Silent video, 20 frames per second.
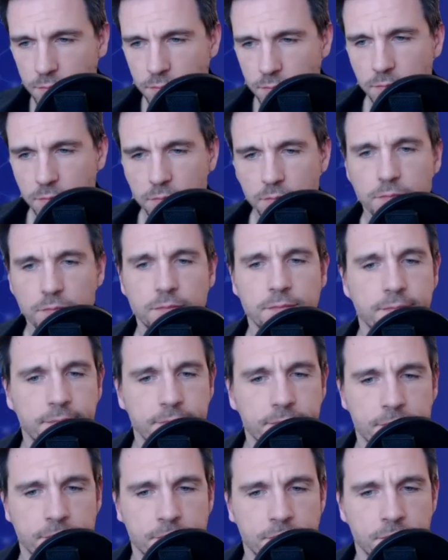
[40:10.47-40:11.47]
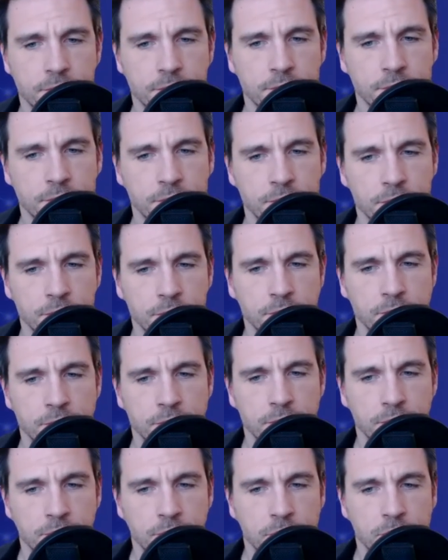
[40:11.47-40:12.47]

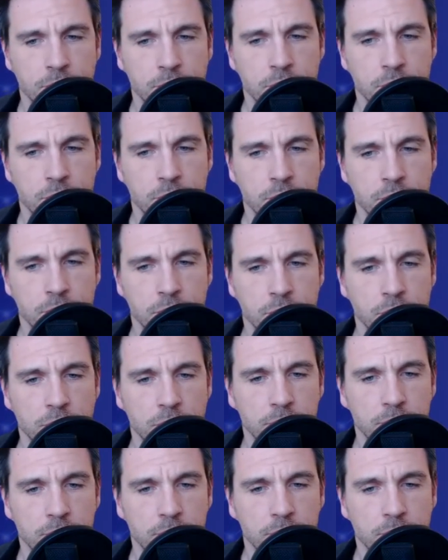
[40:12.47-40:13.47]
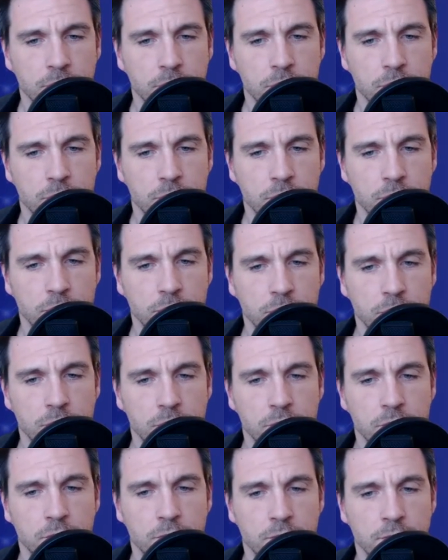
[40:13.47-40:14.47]

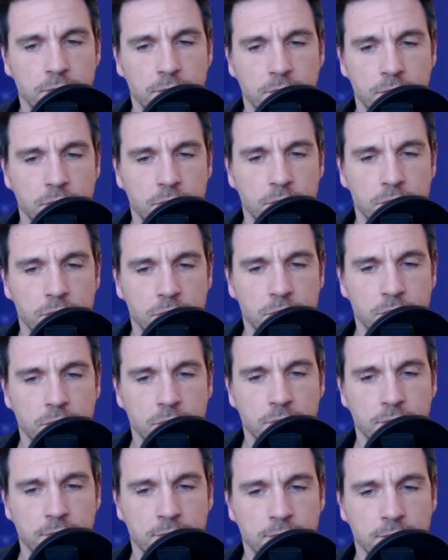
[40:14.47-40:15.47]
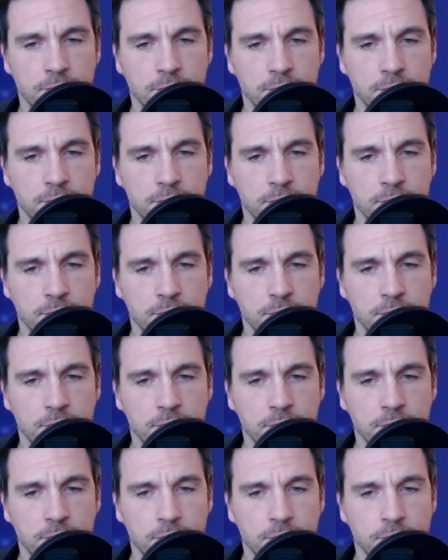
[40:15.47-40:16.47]

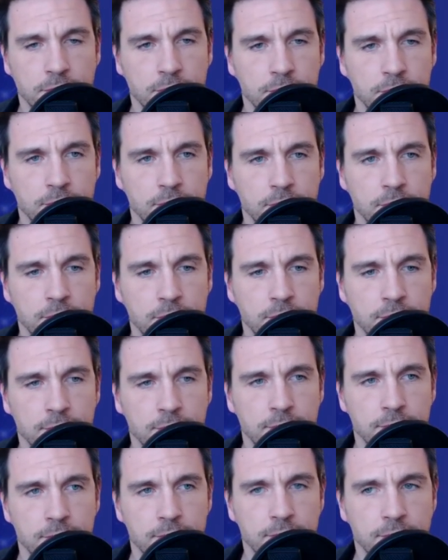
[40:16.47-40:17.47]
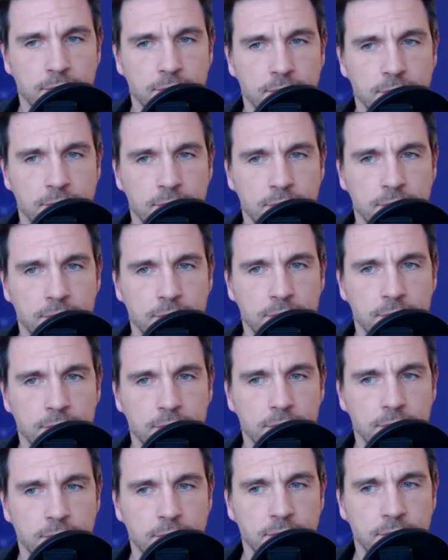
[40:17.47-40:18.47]
[no speech]